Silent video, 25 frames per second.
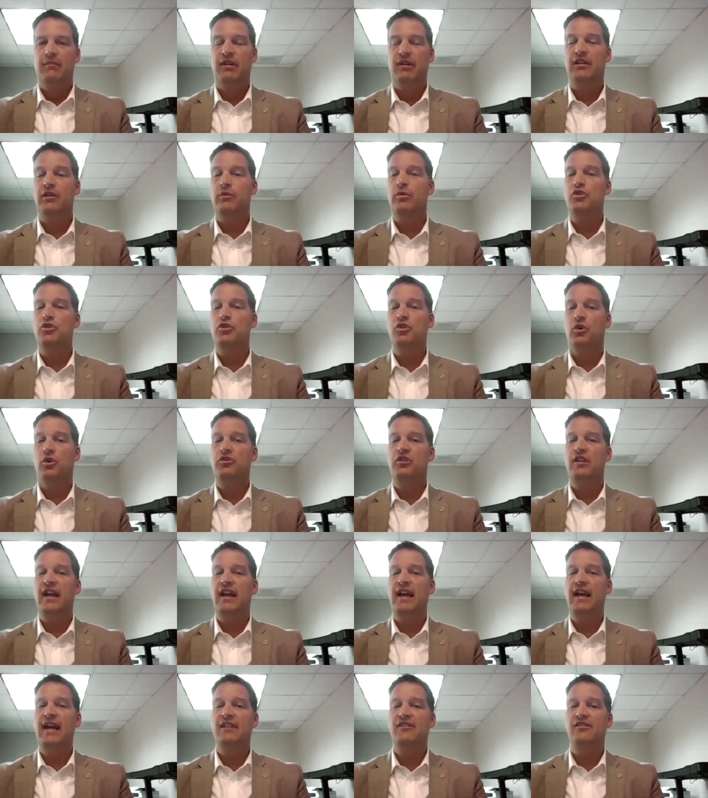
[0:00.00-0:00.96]
But the resort
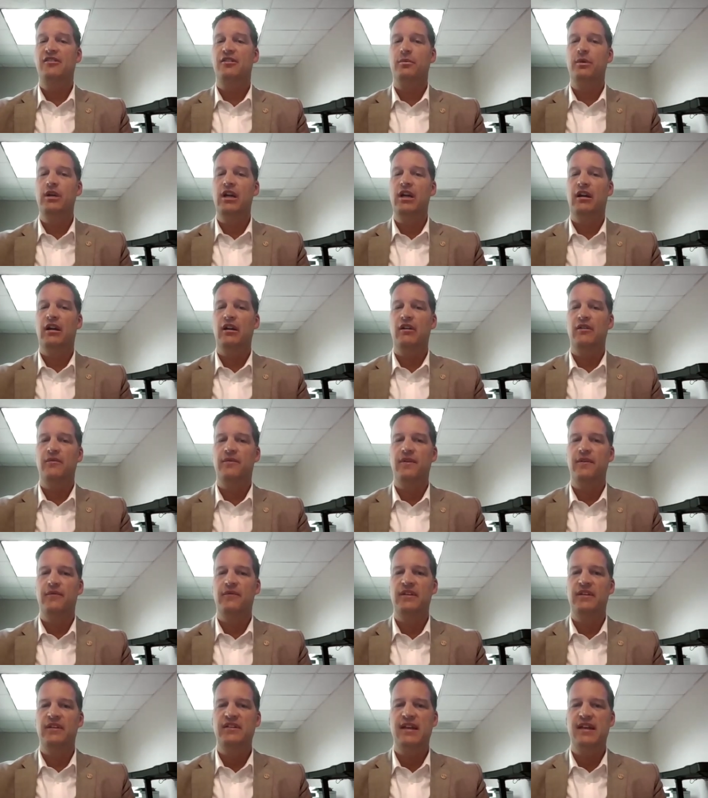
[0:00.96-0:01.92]
today has
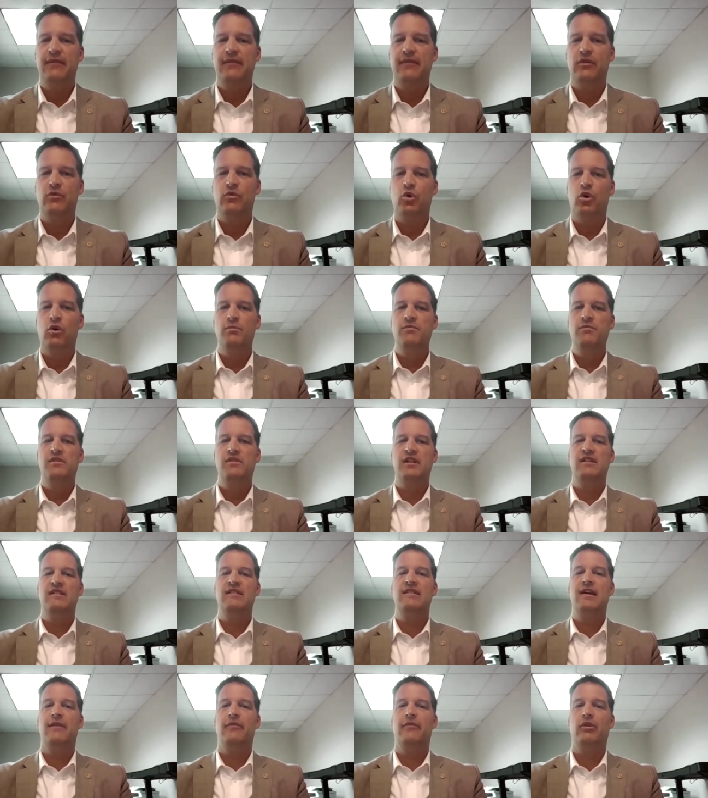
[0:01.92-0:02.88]
357 rooms
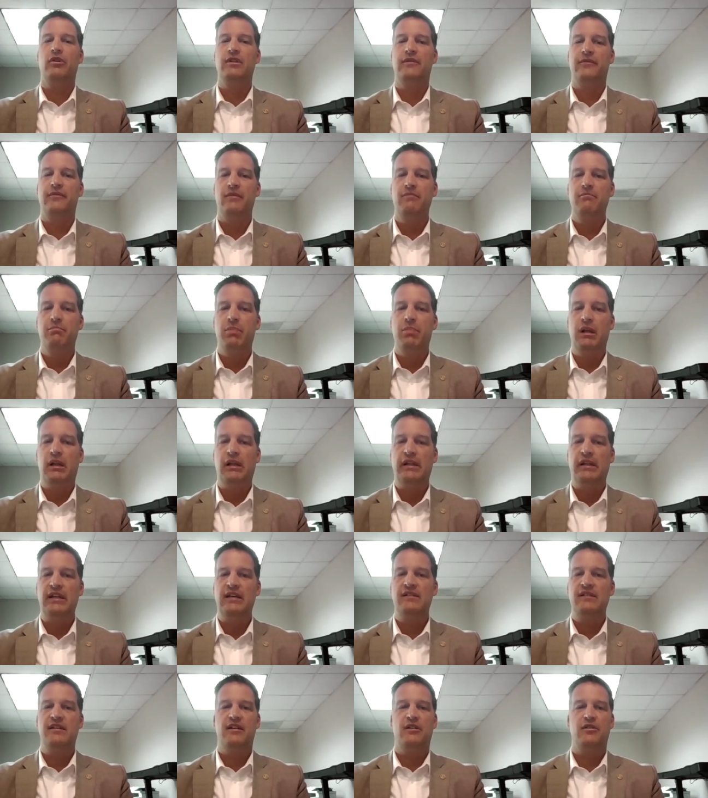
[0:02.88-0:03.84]
and several different
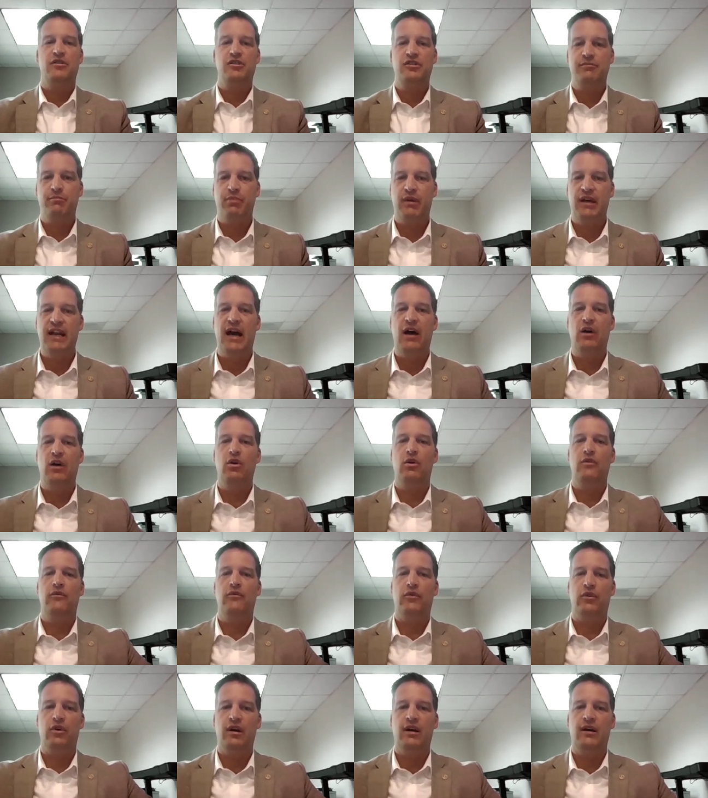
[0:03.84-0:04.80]
buildings that are spread out
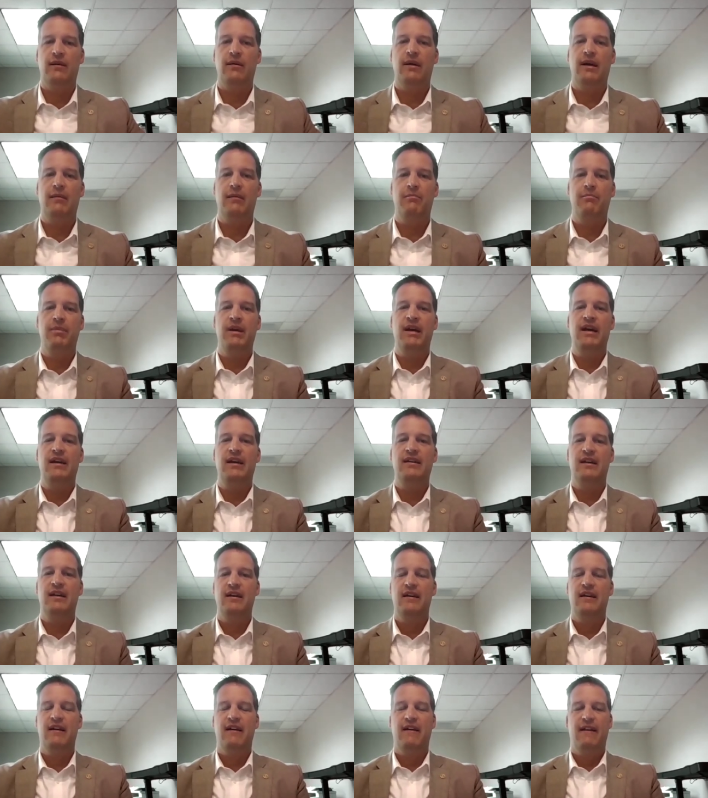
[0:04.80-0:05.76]
over a, a big
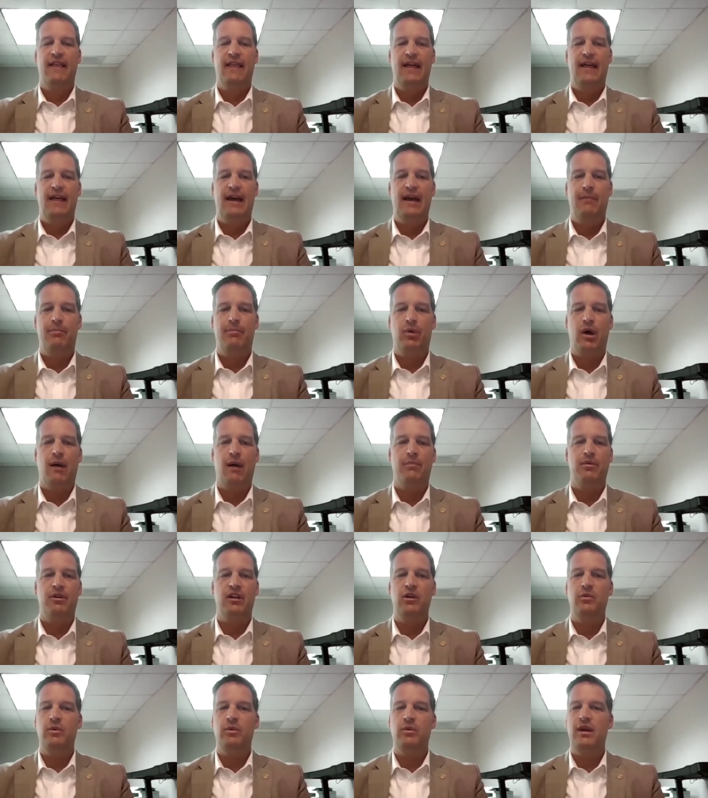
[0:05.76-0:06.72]
uh,
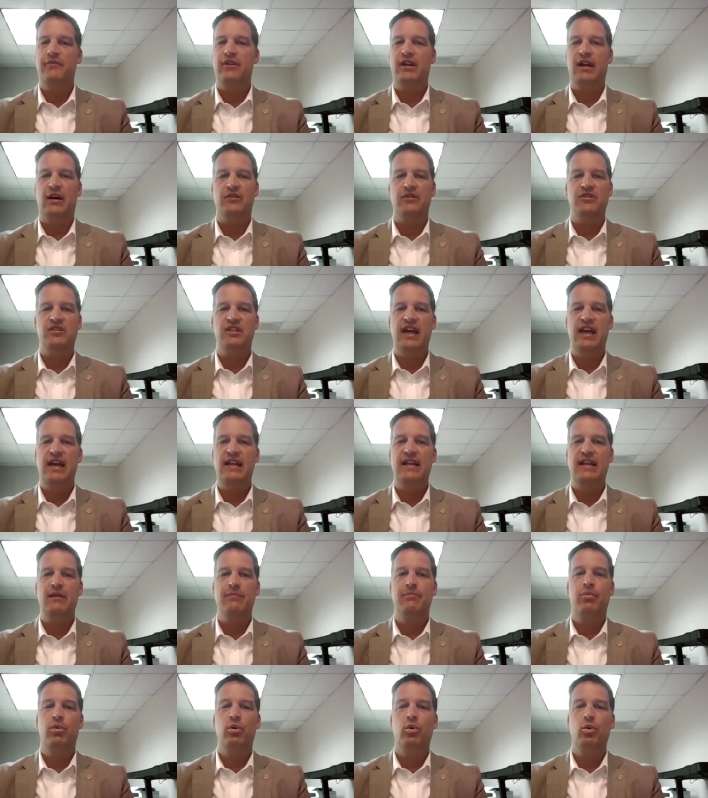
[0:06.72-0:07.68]
property. We have an
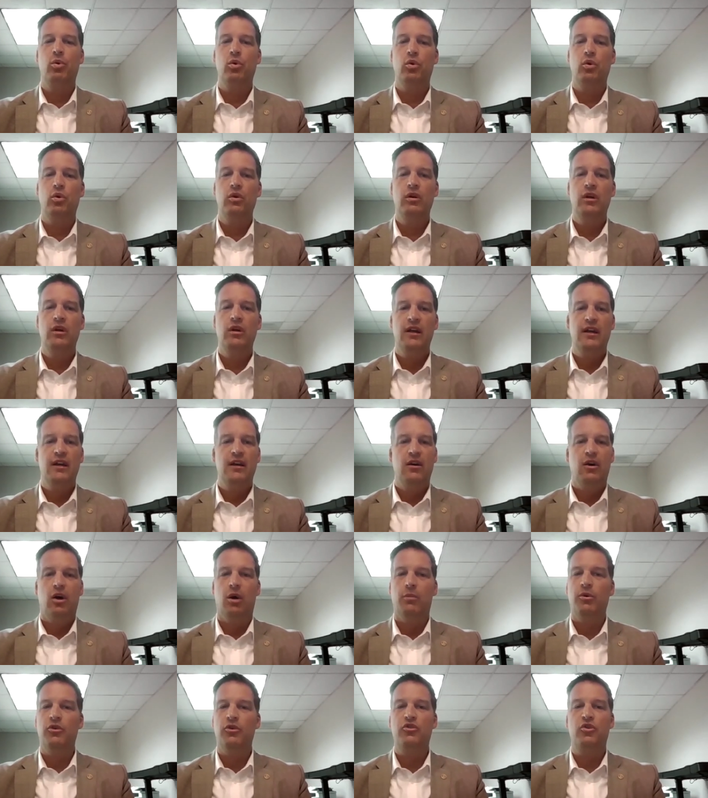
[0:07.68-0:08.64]
outstanding pool.
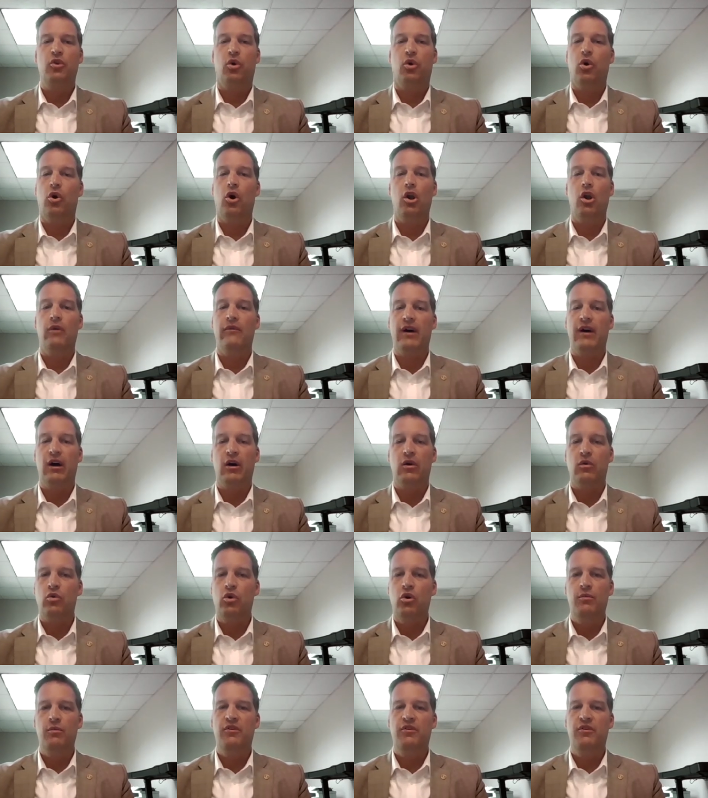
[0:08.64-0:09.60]
Almost all of our
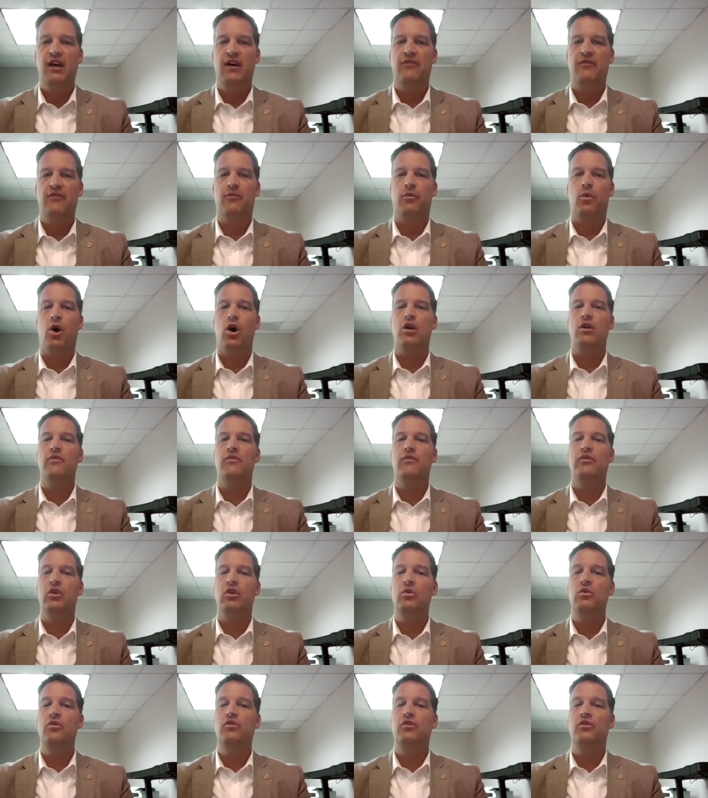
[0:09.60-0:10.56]
rooms have water
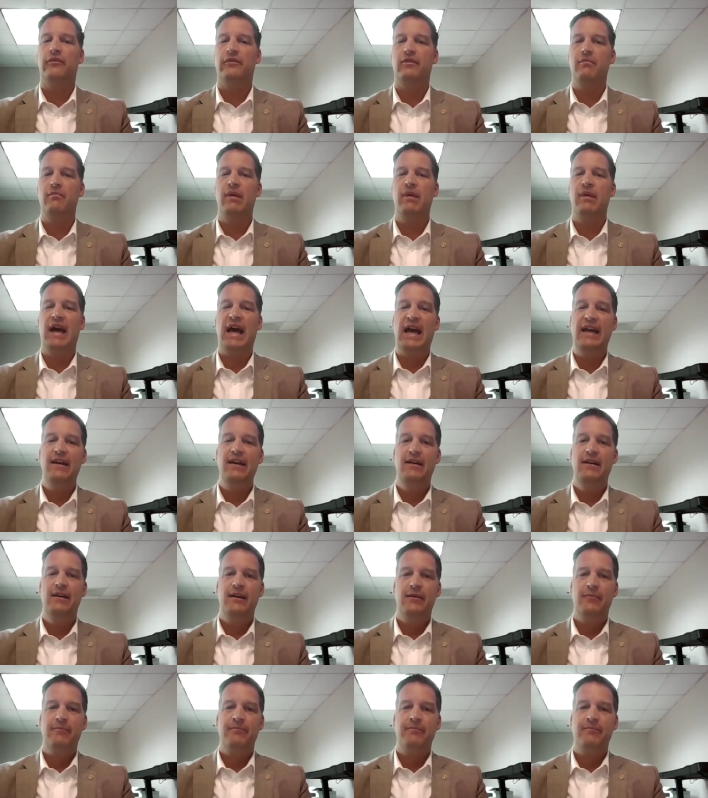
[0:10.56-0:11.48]
views of the bay.